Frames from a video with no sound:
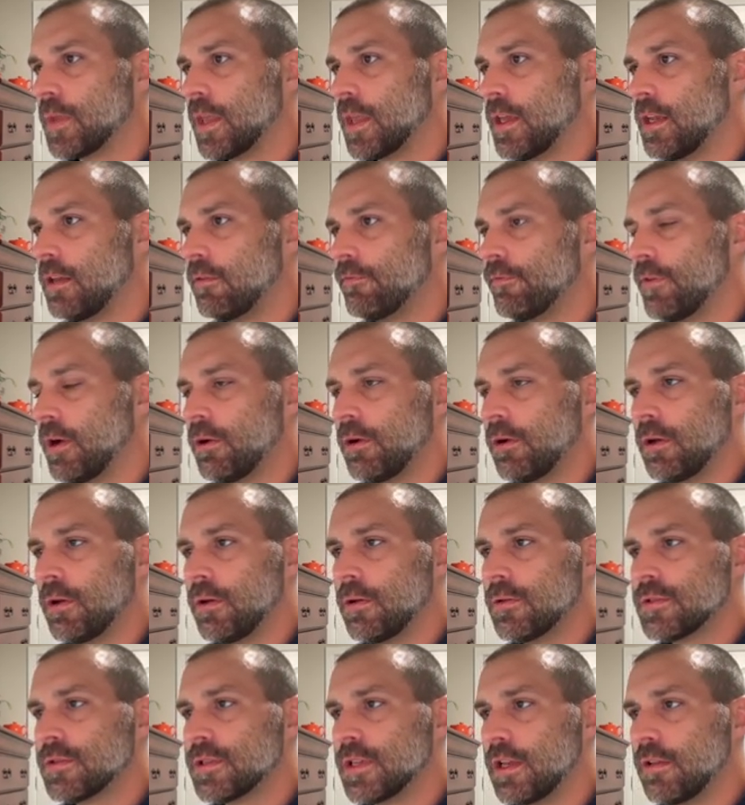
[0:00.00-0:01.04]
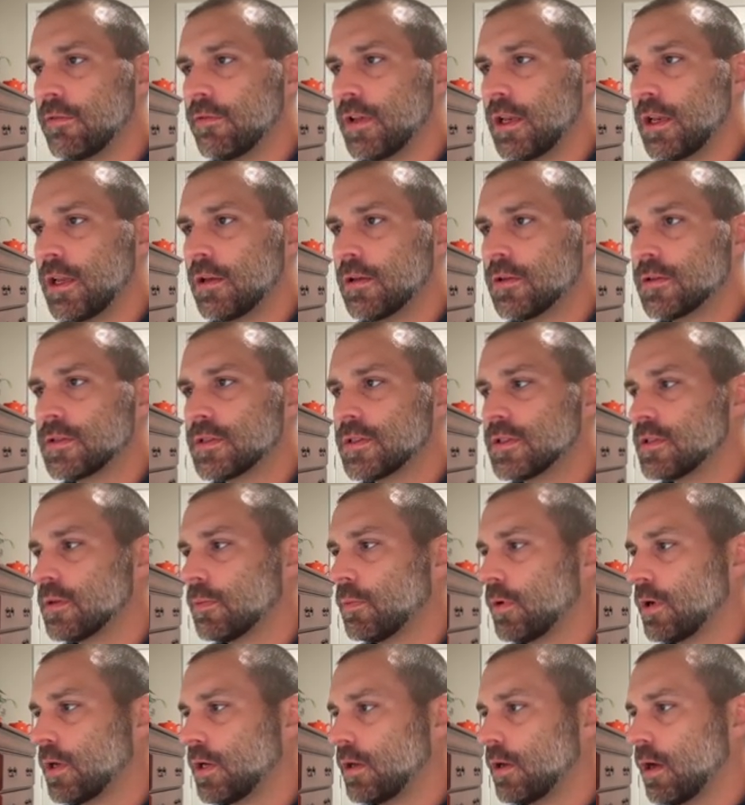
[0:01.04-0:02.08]
Any photos, any videos. This is a
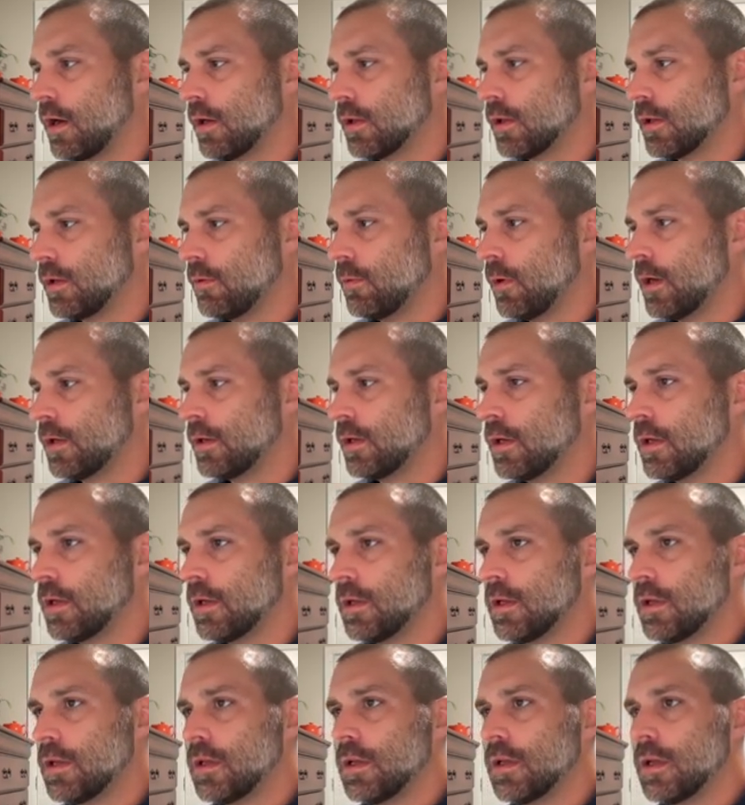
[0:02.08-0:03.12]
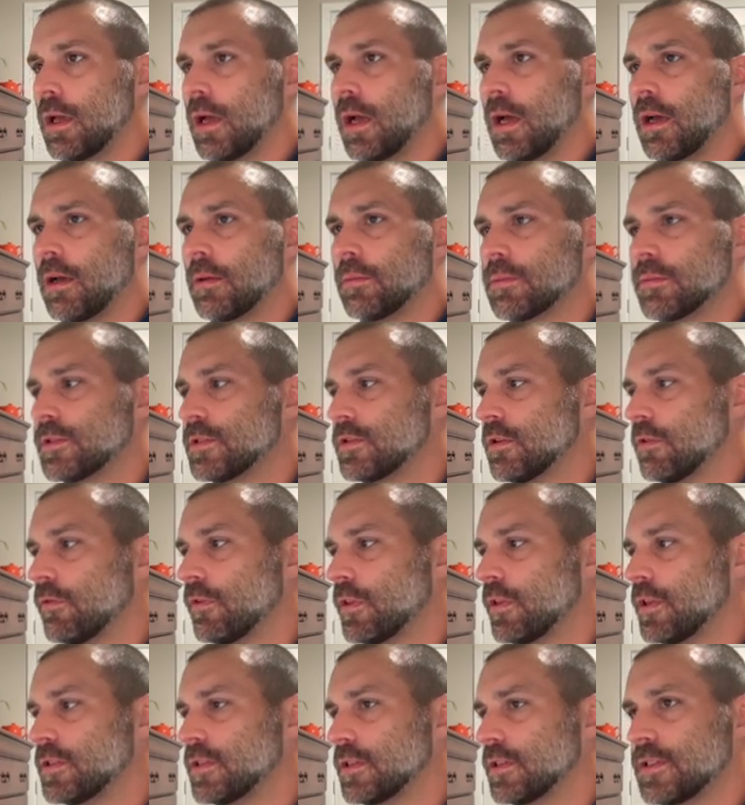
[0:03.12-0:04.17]
pretty gnarly one. So for
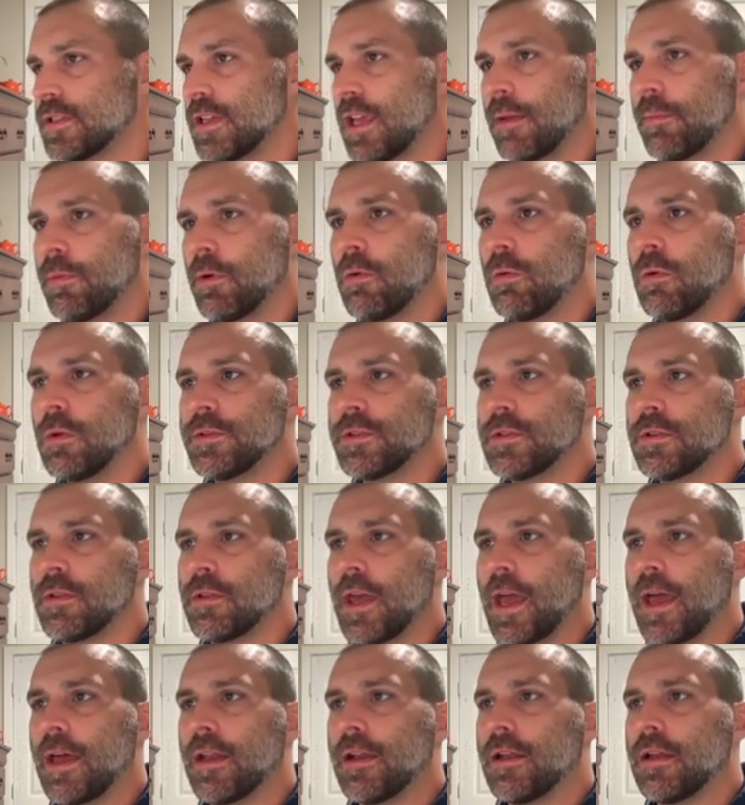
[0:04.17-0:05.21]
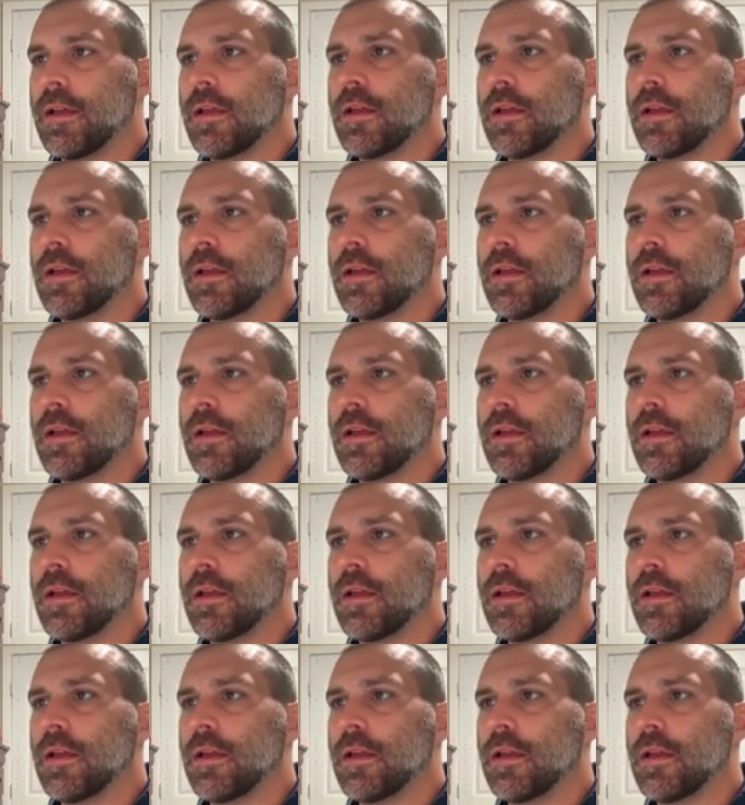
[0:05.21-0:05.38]
this example, we'll do that.